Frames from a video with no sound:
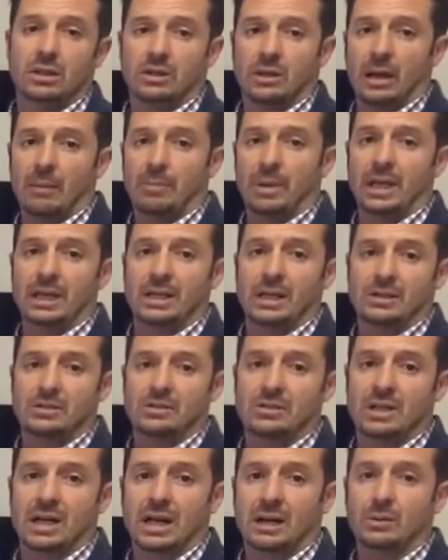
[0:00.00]
got paid an
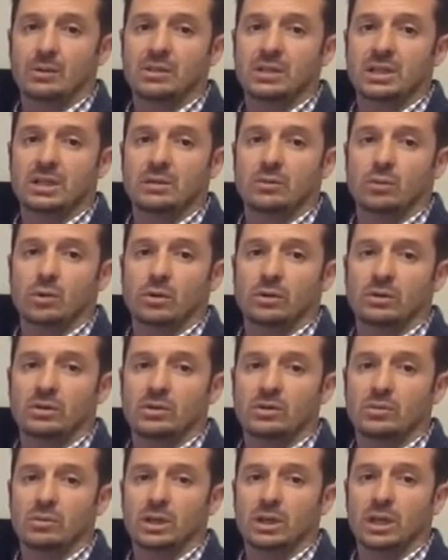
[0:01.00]
extra 10 hours they didn't work
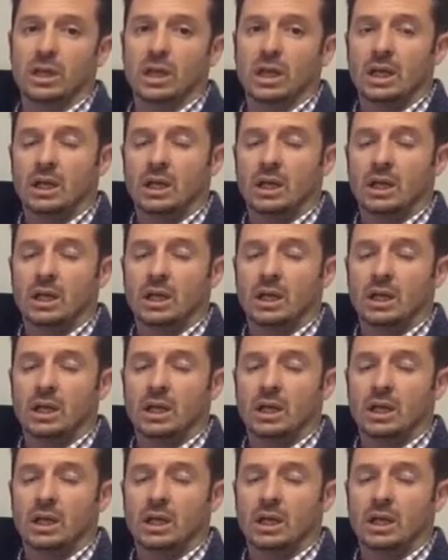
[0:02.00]
this week.